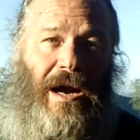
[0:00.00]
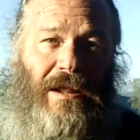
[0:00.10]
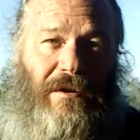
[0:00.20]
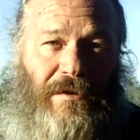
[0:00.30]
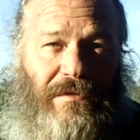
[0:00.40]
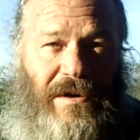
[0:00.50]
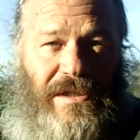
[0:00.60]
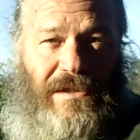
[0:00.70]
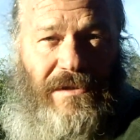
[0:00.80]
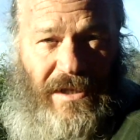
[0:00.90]
I love you,
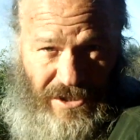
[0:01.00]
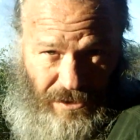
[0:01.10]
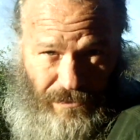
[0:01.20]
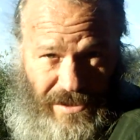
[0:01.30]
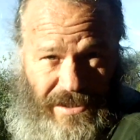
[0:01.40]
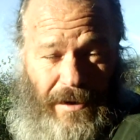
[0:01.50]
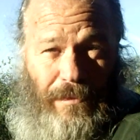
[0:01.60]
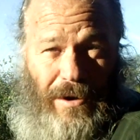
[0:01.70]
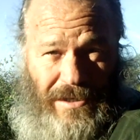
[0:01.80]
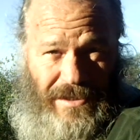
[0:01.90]
friends. It's a
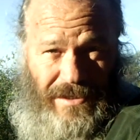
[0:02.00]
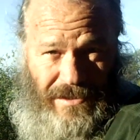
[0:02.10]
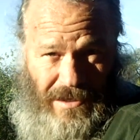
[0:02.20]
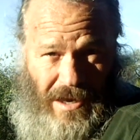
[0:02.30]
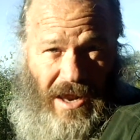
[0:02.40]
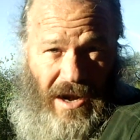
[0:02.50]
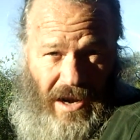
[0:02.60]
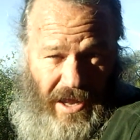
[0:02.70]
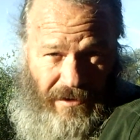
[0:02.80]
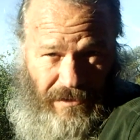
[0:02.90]
three-step process.
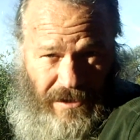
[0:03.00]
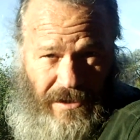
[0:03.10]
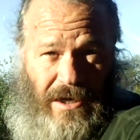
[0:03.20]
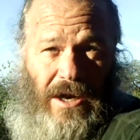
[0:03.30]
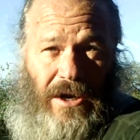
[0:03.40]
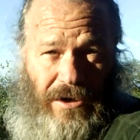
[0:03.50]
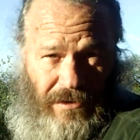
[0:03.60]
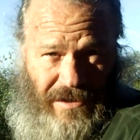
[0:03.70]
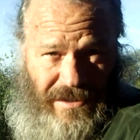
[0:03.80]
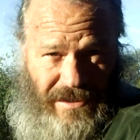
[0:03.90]
Language,
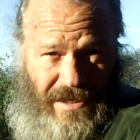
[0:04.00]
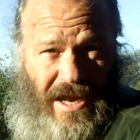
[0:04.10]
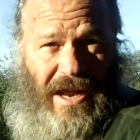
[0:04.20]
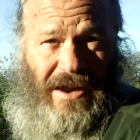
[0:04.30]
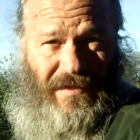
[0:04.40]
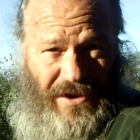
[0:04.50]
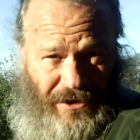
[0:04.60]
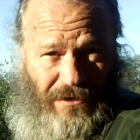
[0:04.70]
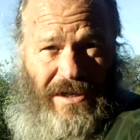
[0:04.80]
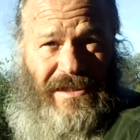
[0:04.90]
currency, and
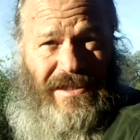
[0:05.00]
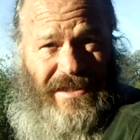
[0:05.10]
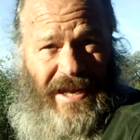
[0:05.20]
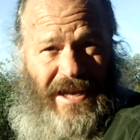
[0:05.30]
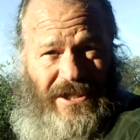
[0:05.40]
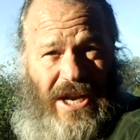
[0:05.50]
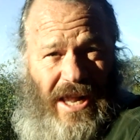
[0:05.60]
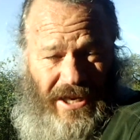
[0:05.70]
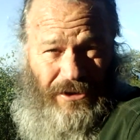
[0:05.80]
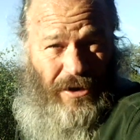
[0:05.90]
then you're on the stage,
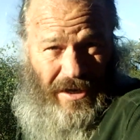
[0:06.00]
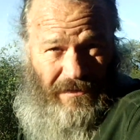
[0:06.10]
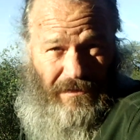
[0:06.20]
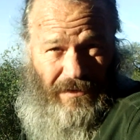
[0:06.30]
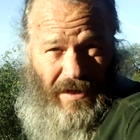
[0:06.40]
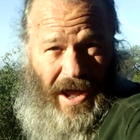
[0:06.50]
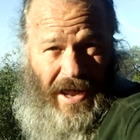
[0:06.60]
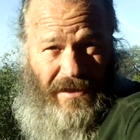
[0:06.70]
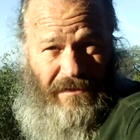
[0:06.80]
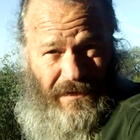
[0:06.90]
and you're living for the
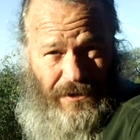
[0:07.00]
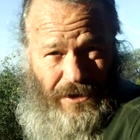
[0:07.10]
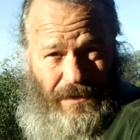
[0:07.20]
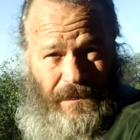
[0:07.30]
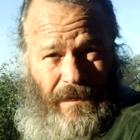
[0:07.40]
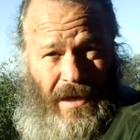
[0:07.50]
eye of the future.